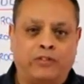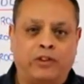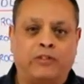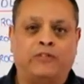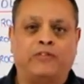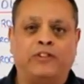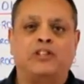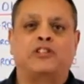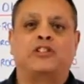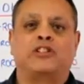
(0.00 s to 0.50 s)
a
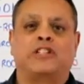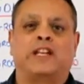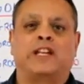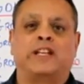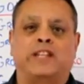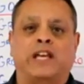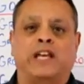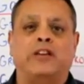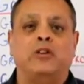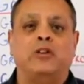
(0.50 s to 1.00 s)
full feature
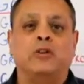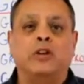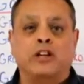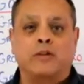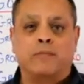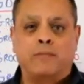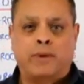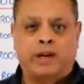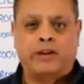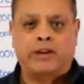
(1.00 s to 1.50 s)
set of that, you can
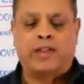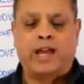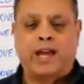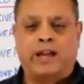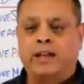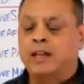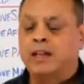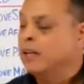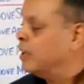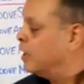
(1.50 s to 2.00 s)
compare
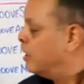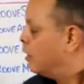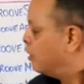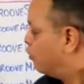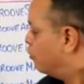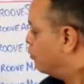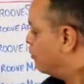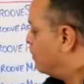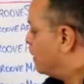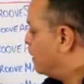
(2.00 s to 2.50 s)
that
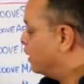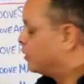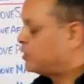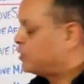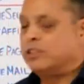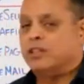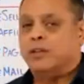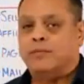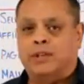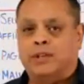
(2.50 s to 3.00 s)
Groove Mail
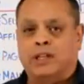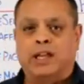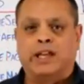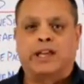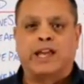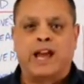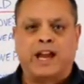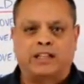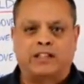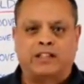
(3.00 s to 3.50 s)
to something like
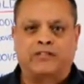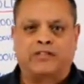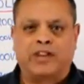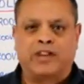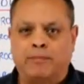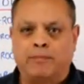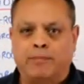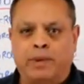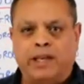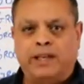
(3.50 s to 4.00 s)

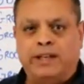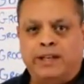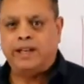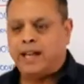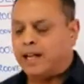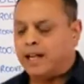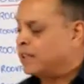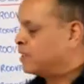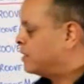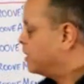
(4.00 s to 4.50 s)
ActiveCampaign.
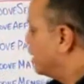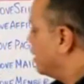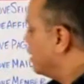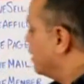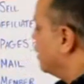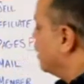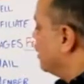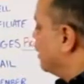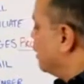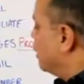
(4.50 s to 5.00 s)
Next
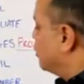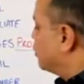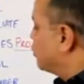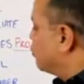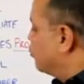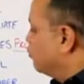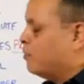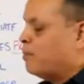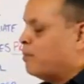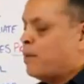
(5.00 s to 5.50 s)
is
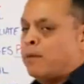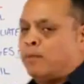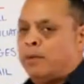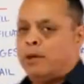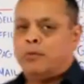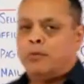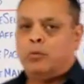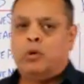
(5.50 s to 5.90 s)
Groove Member.